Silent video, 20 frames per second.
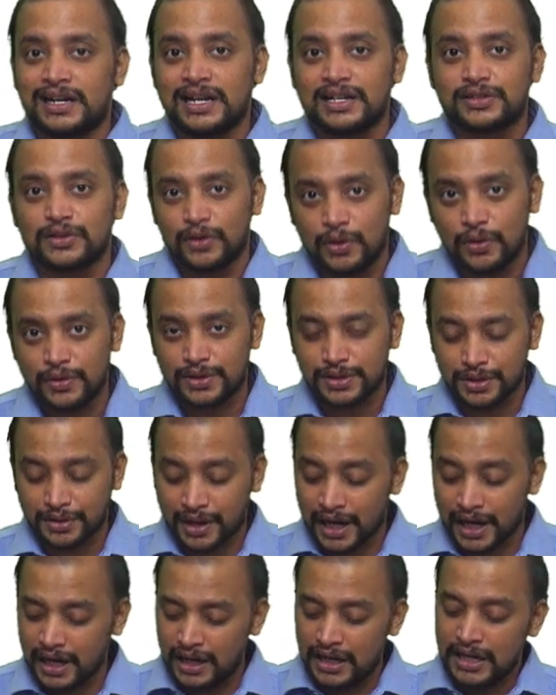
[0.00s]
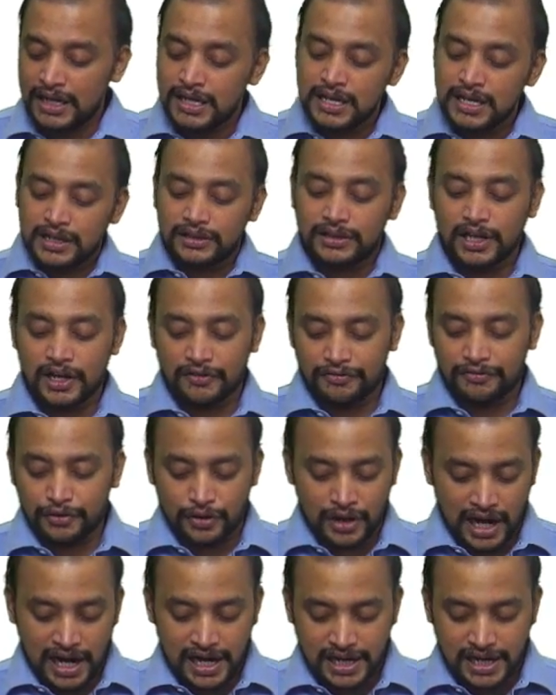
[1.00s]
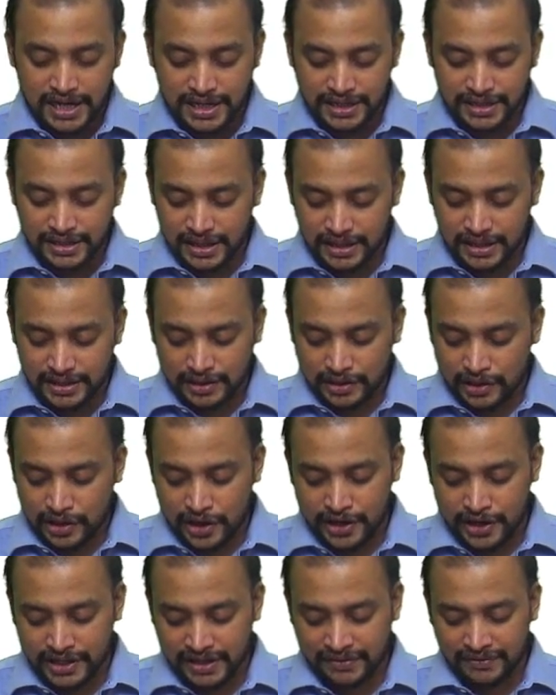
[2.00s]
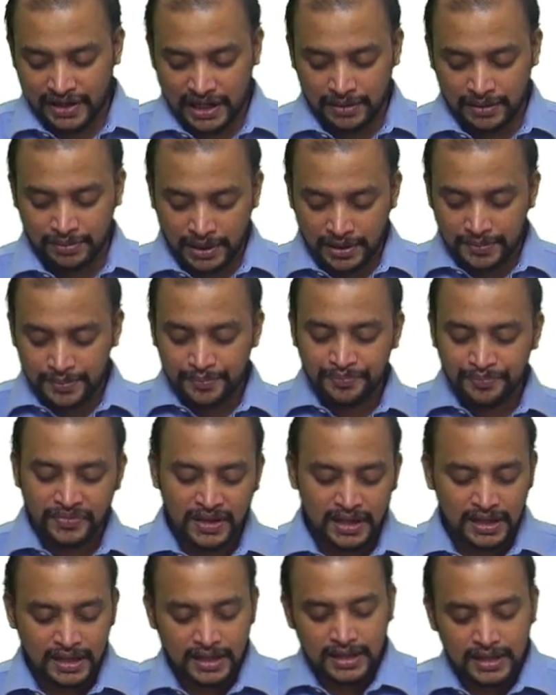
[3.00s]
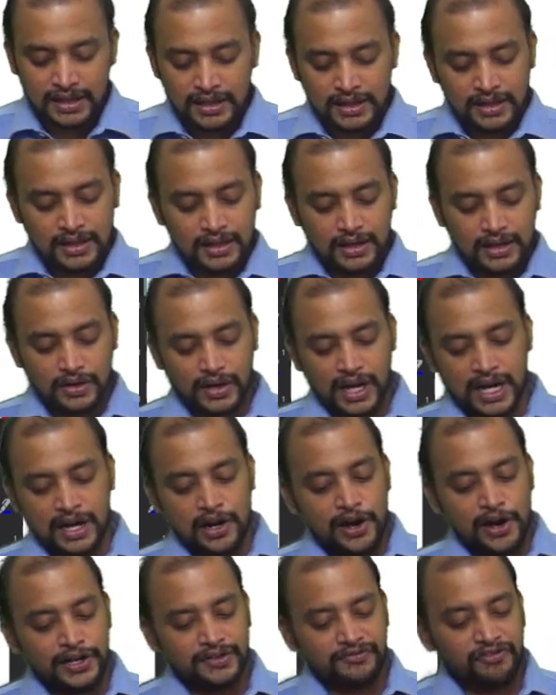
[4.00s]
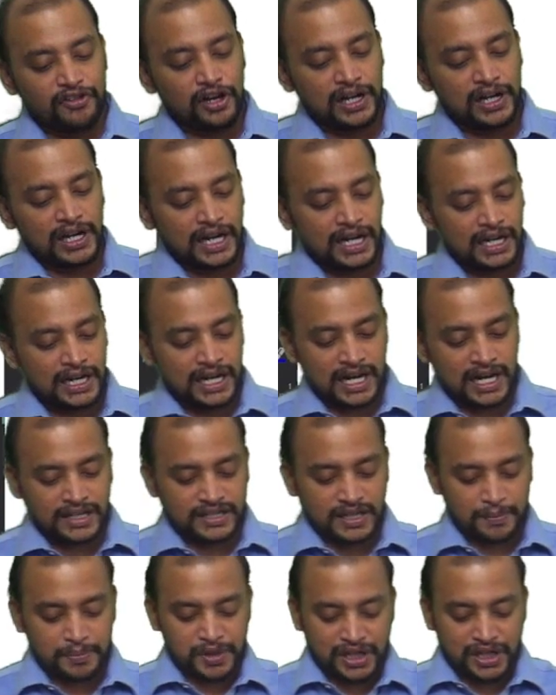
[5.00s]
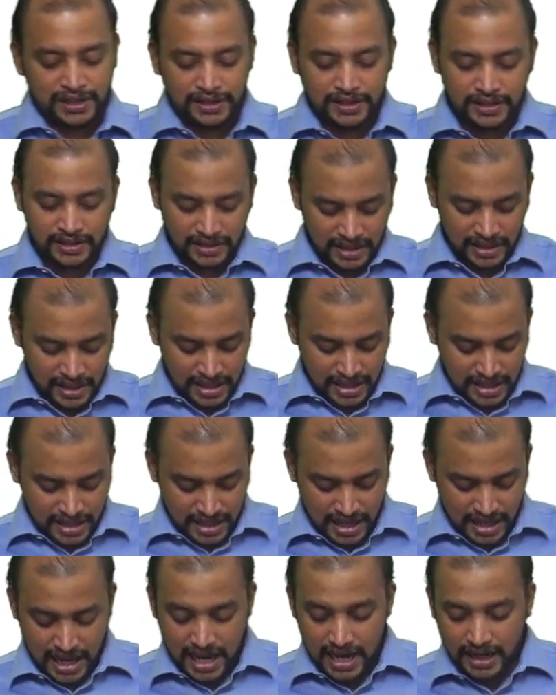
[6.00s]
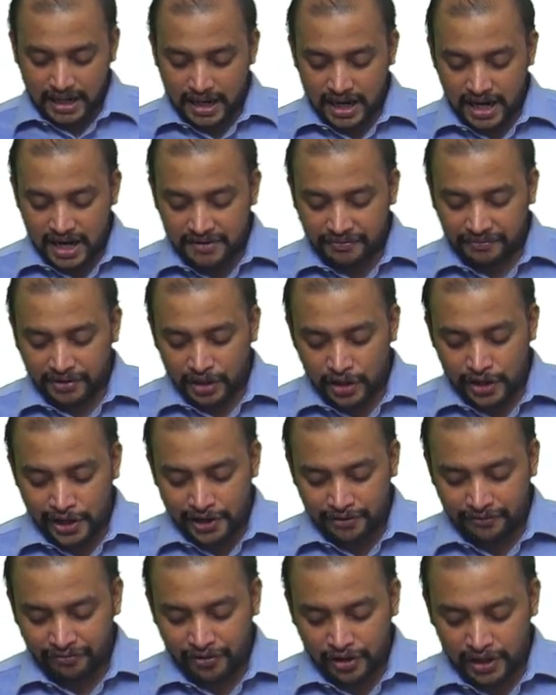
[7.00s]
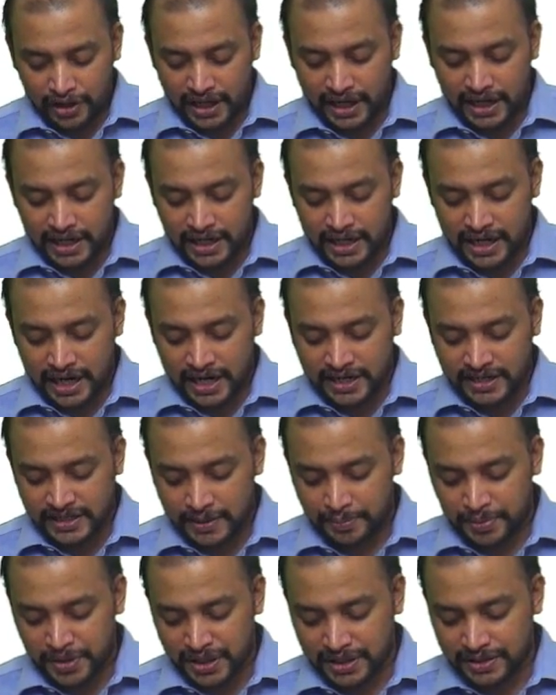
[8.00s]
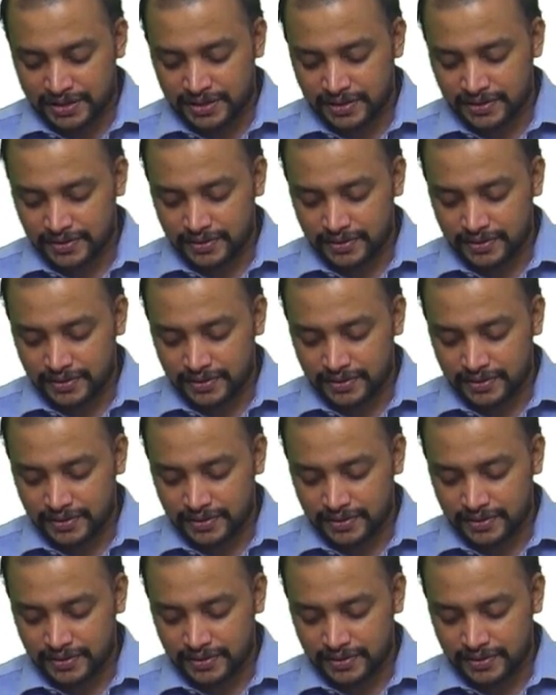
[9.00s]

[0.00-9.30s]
as goods, okay. Therefore, ITC is not available. Okay, not falling under exceptions. Aircraft not falling under exceptions.